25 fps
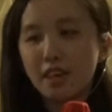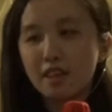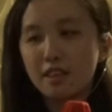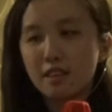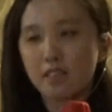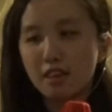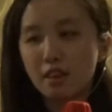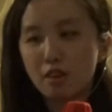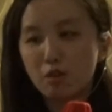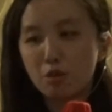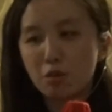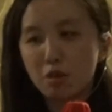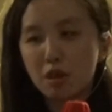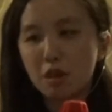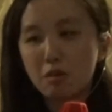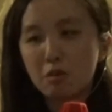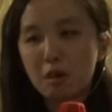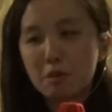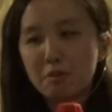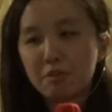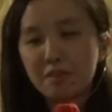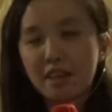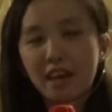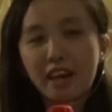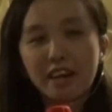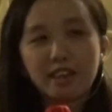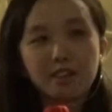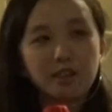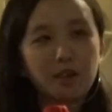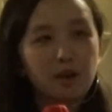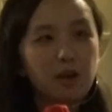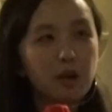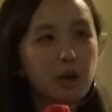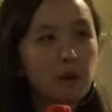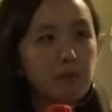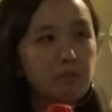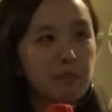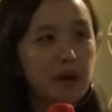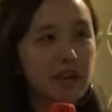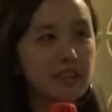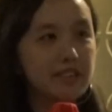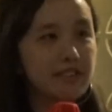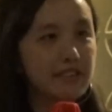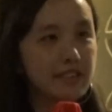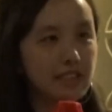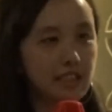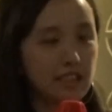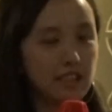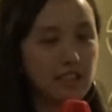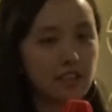the Google website, but
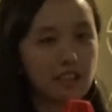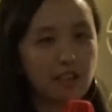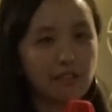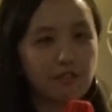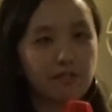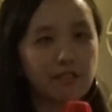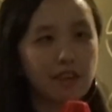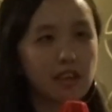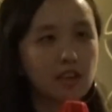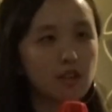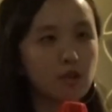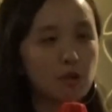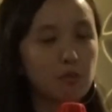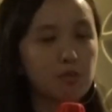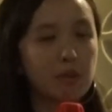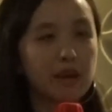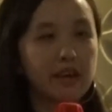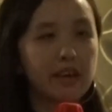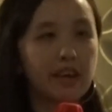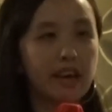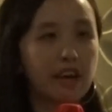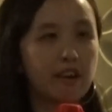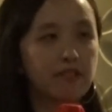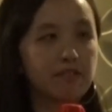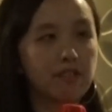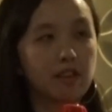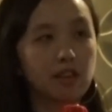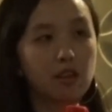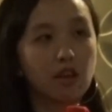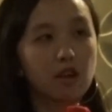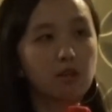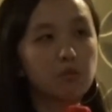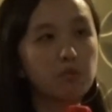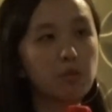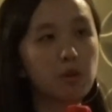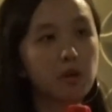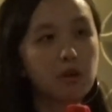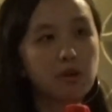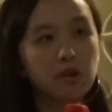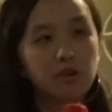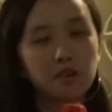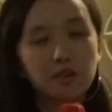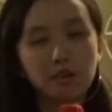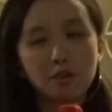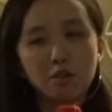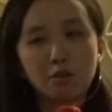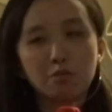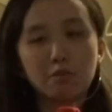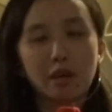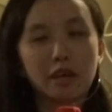in fact you might have a lot more.
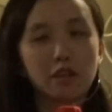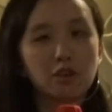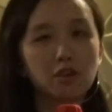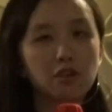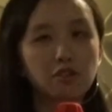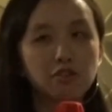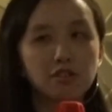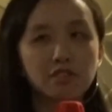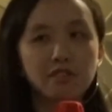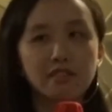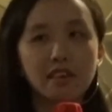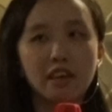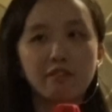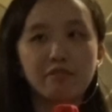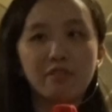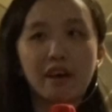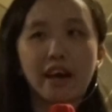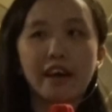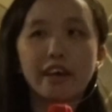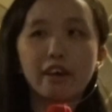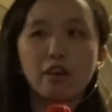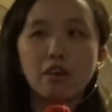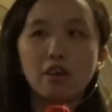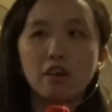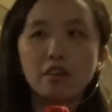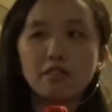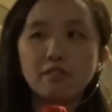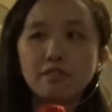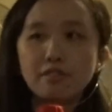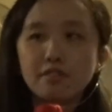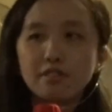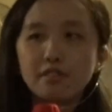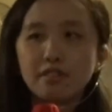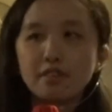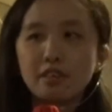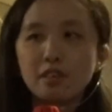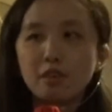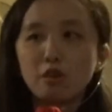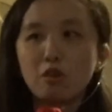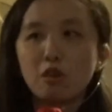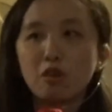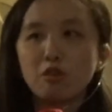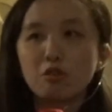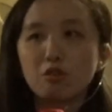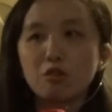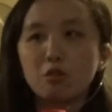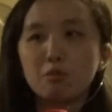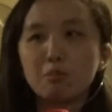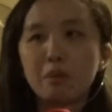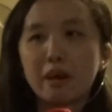You might not just have icons, you
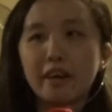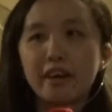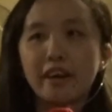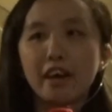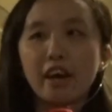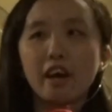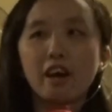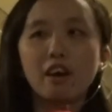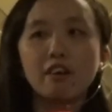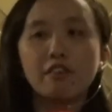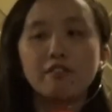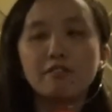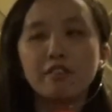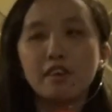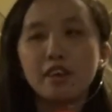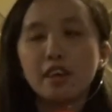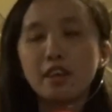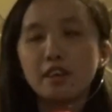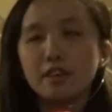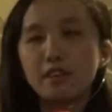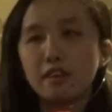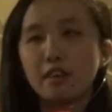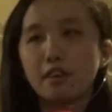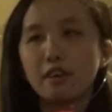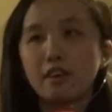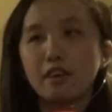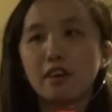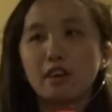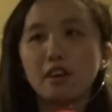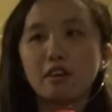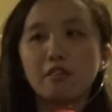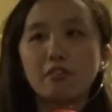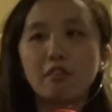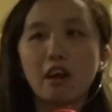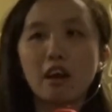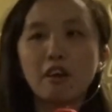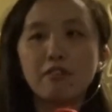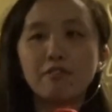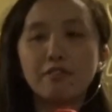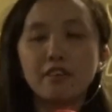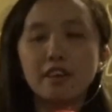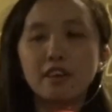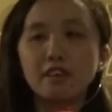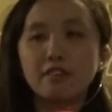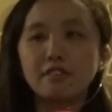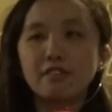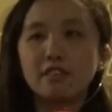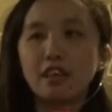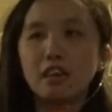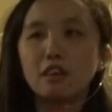also might have the
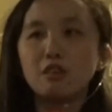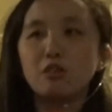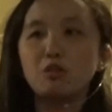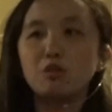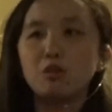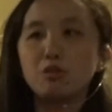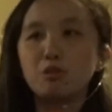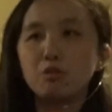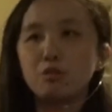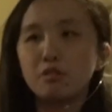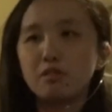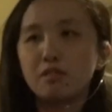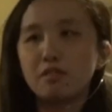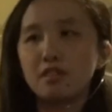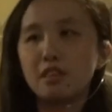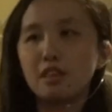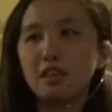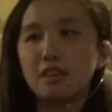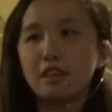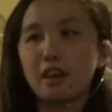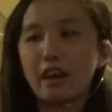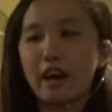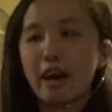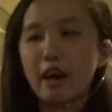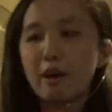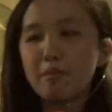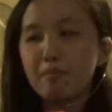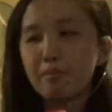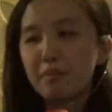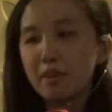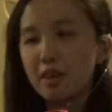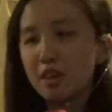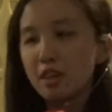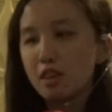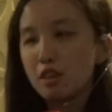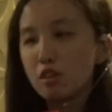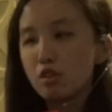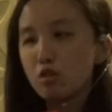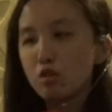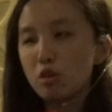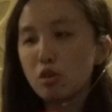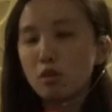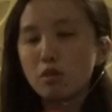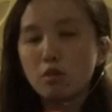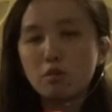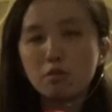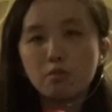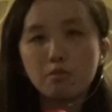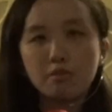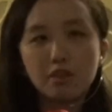graphics that you use in the app.
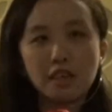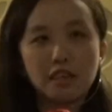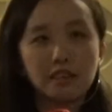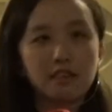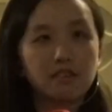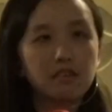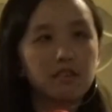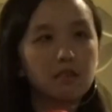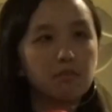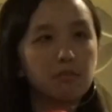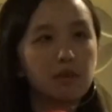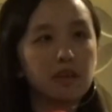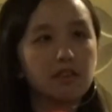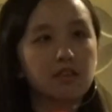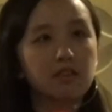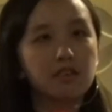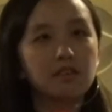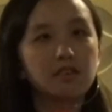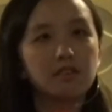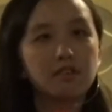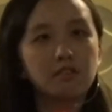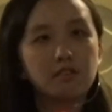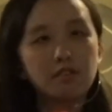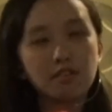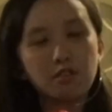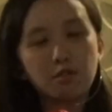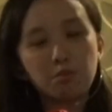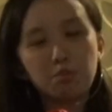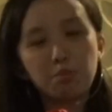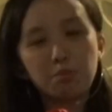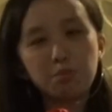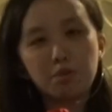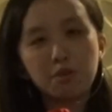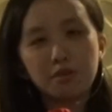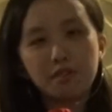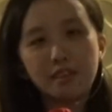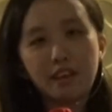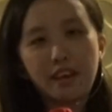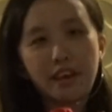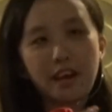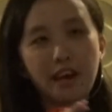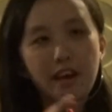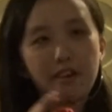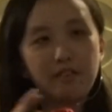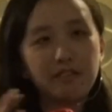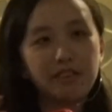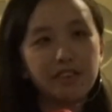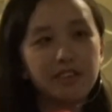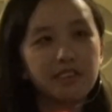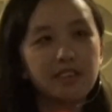So it doesn't matter, just put
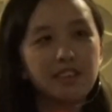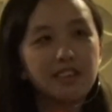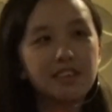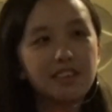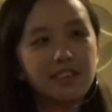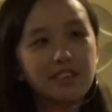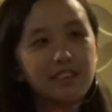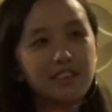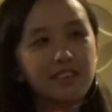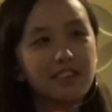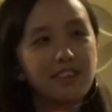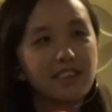everything,